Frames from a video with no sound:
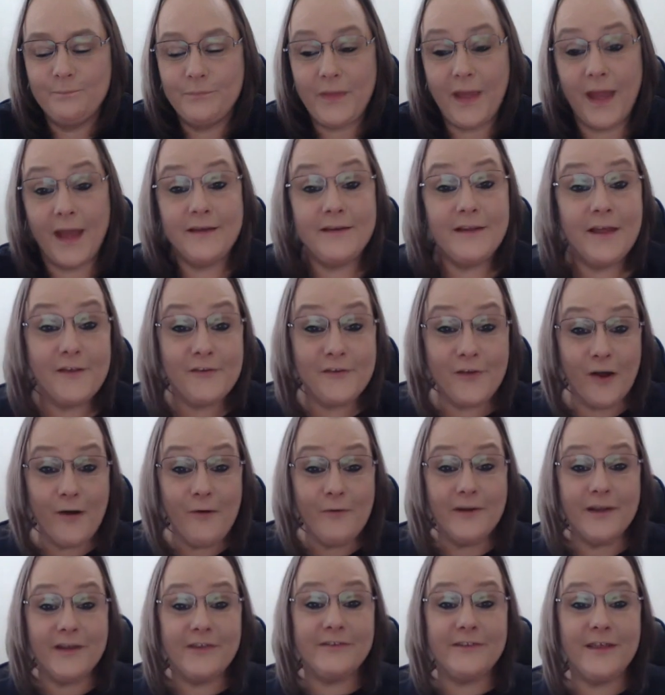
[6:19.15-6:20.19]
And as
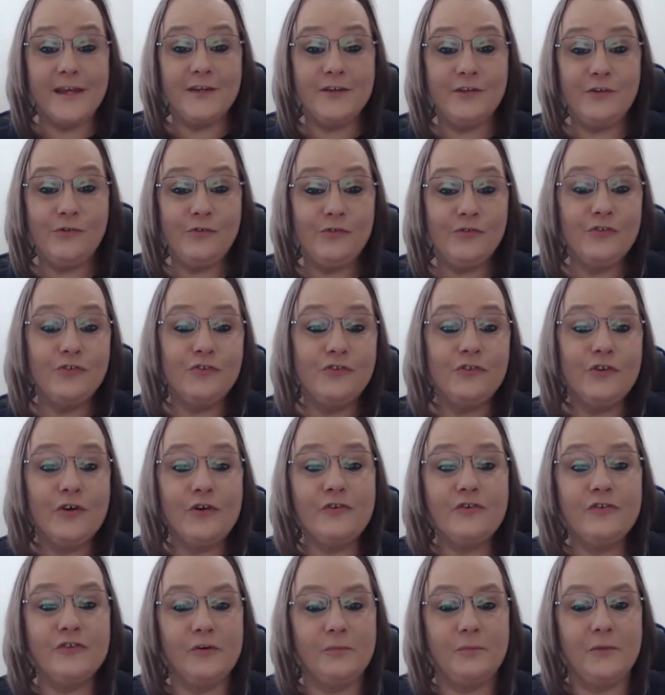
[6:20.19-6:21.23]
always, thank you so,
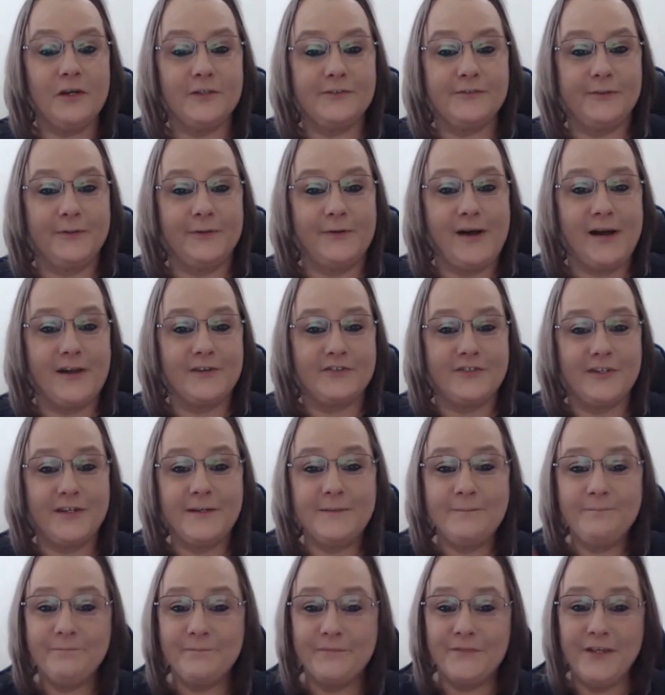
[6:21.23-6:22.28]
so much for
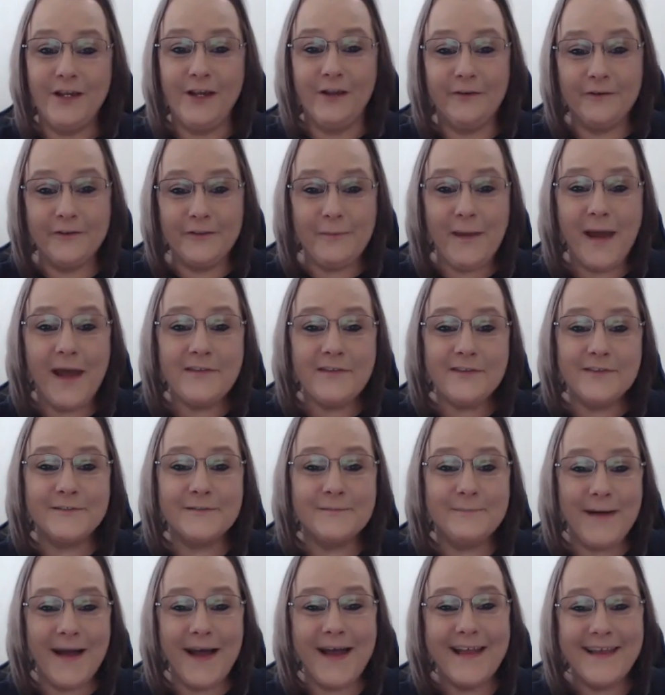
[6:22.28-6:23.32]
watching. Y'all are the best.
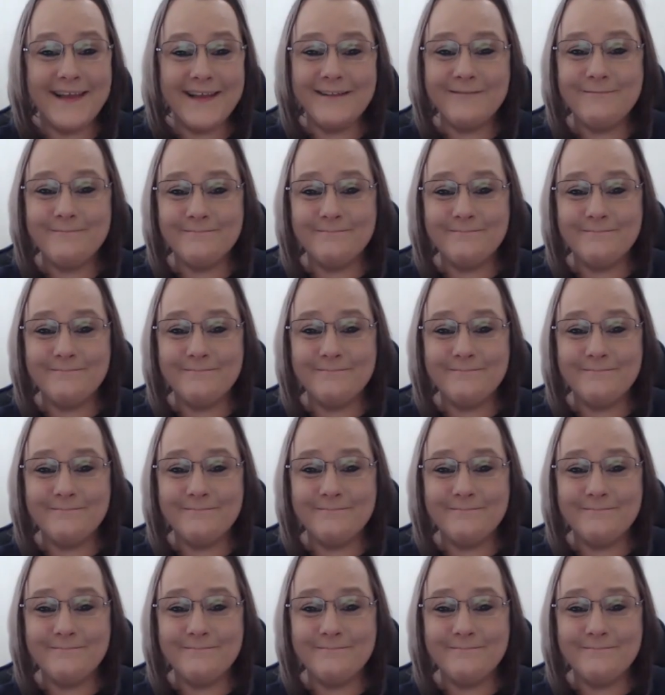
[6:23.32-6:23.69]
Bye.